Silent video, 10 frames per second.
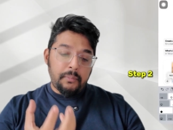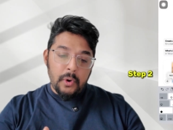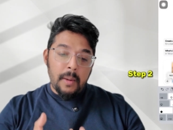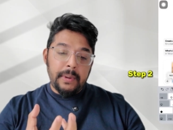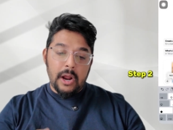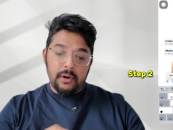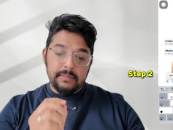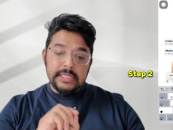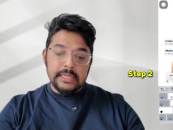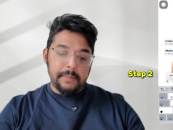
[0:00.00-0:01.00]
prompt out
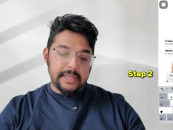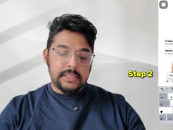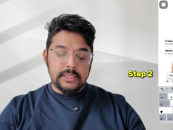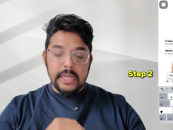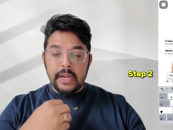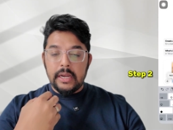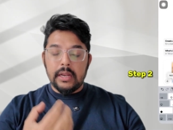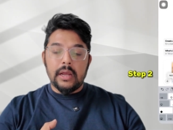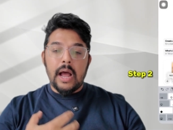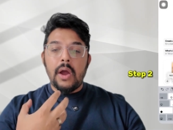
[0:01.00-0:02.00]
of this image and uh,